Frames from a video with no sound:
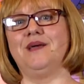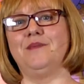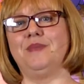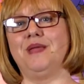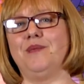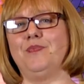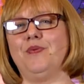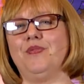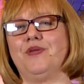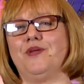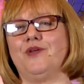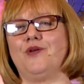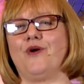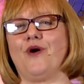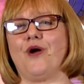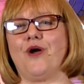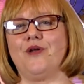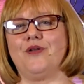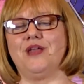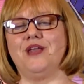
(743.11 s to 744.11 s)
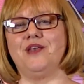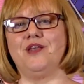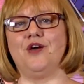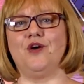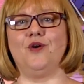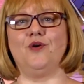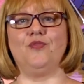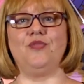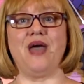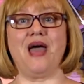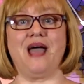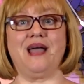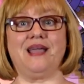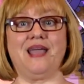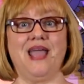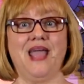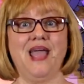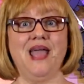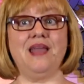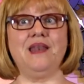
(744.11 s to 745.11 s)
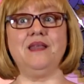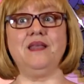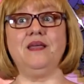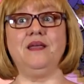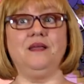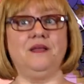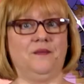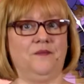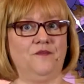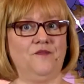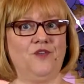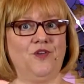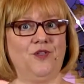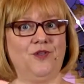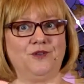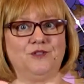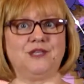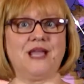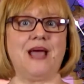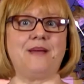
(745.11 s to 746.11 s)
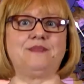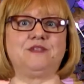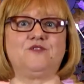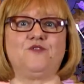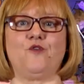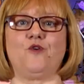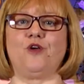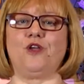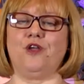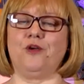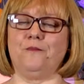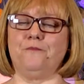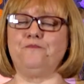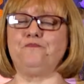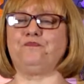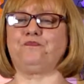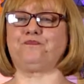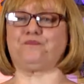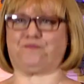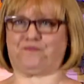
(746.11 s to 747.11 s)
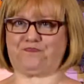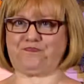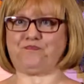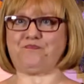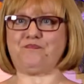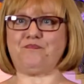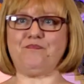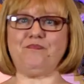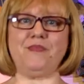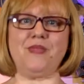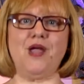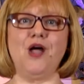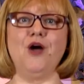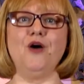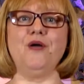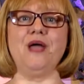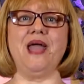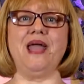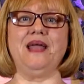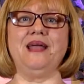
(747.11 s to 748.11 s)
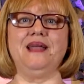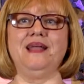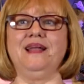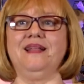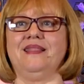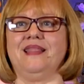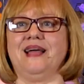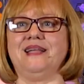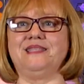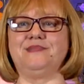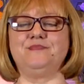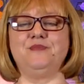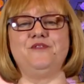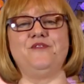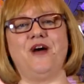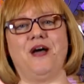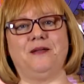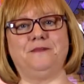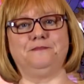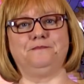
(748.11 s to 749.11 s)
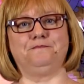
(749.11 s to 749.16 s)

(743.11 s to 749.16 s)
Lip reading: people that you already know that can fill those gaps for you. Okay, let's move on.